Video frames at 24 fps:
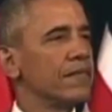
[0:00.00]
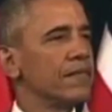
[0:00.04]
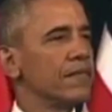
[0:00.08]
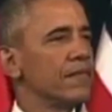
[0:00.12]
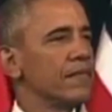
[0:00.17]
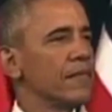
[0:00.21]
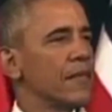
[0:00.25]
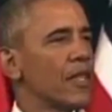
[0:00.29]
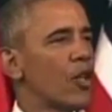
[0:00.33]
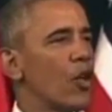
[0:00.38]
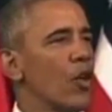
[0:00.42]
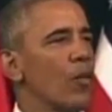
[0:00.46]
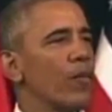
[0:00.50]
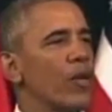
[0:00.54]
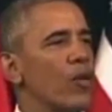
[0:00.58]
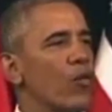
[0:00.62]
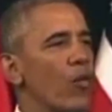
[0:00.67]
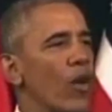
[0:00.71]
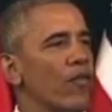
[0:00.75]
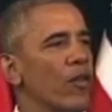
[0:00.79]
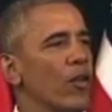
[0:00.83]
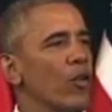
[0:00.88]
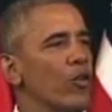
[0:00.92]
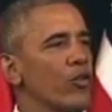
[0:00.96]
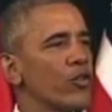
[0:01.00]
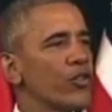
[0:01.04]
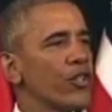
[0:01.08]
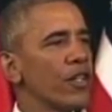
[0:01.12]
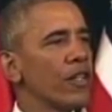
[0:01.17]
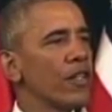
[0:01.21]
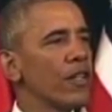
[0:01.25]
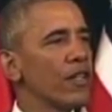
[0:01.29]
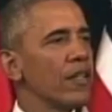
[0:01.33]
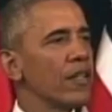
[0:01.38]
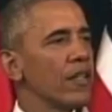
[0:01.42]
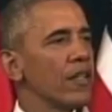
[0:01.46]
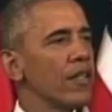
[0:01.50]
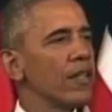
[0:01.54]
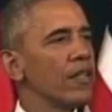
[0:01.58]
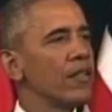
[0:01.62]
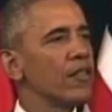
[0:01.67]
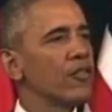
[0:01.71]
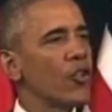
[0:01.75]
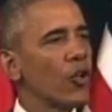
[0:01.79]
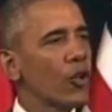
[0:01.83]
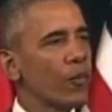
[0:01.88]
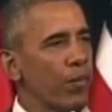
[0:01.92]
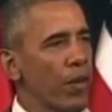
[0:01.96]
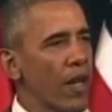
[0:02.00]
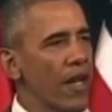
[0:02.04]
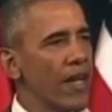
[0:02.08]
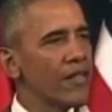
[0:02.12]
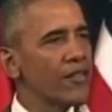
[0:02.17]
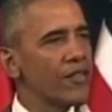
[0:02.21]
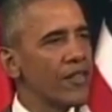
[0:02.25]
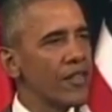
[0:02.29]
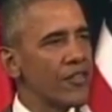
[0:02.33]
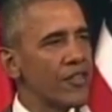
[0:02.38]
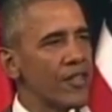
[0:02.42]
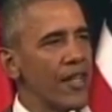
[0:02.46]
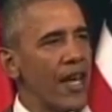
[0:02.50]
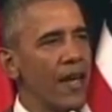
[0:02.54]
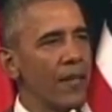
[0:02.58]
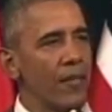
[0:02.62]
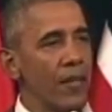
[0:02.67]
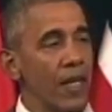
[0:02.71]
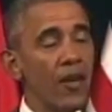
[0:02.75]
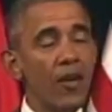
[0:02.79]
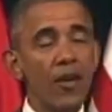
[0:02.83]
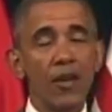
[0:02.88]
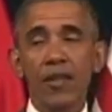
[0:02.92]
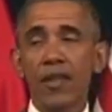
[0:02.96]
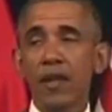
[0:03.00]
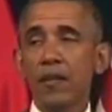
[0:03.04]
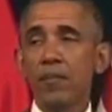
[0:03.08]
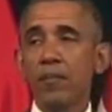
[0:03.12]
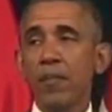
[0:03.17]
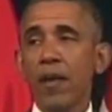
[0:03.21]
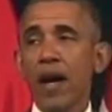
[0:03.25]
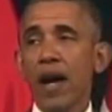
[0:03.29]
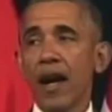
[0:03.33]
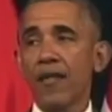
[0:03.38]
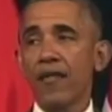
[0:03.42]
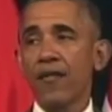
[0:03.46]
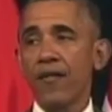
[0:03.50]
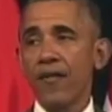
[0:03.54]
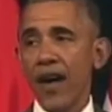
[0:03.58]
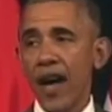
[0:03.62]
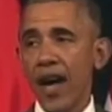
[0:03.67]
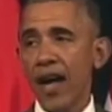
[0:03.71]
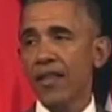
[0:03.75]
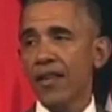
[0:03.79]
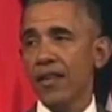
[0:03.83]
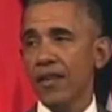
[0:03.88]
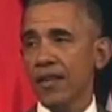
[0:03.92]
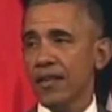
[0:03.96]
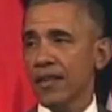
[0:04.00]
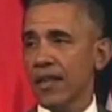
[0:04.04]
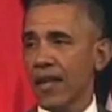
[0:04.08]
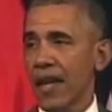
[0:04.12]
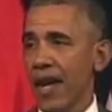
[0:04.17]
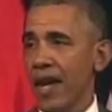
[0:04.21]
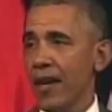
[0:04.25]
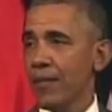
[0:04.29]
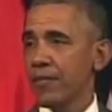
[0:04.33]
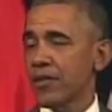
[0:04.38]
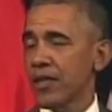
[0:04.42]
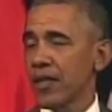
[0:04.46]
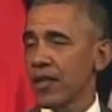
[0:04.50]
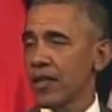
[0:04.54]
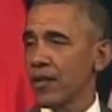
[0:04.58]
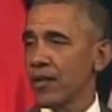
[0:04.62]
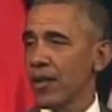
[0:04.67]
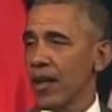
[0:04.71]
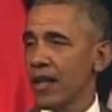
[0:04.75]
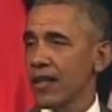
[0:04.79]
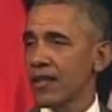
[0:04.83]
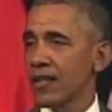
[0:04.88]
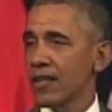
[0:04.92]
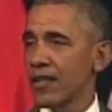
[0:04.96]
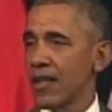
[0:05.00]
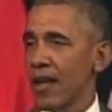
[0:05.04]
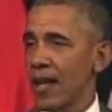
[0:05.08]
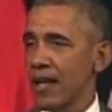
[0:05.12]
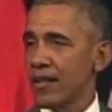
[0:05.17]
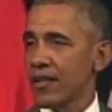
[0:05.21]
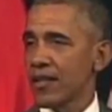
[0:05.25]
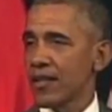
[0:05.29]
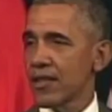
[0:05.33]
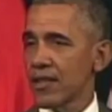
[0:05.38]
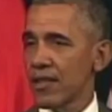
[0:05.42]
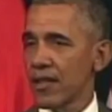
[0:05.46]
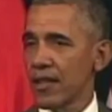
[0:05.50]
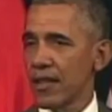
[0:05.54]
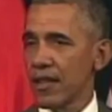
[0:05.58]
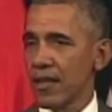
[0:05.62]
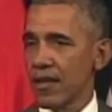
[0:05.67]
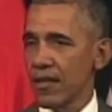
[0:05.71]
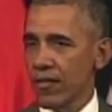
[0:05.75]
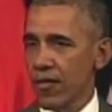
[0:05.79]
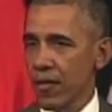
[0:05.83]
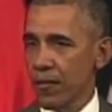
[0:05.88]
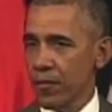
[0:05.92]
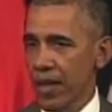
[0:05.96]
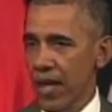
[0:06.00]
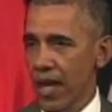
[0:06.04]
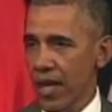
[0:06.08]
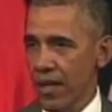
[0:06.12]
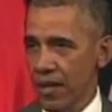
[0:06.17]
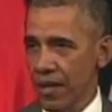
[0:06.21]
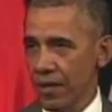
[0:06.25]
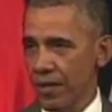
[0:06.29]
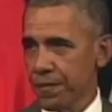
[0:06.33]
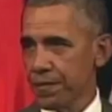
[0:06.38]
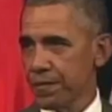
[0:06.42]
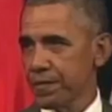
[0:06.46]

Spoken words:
The Cuban Revolution took place the same year that my father came to the United States from Kenya.